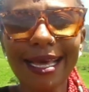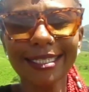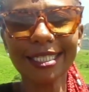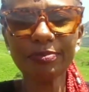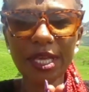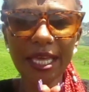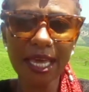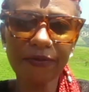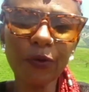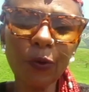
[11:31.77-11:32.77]
Just be
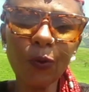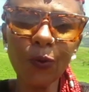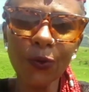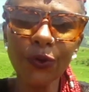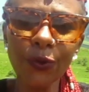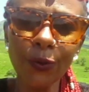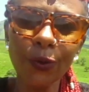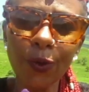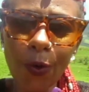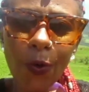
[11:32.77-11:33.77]
careful who
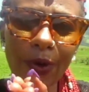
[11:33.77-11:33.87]
you go